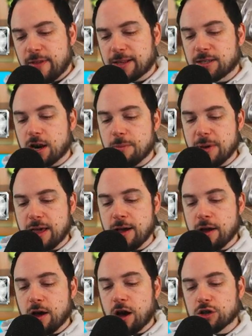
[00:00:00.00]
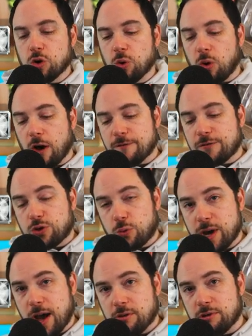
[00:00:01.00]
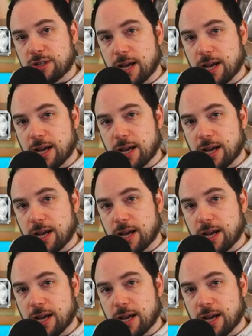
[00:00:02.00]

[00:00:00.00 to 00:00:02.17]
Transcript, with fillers: That's going to be a total of 300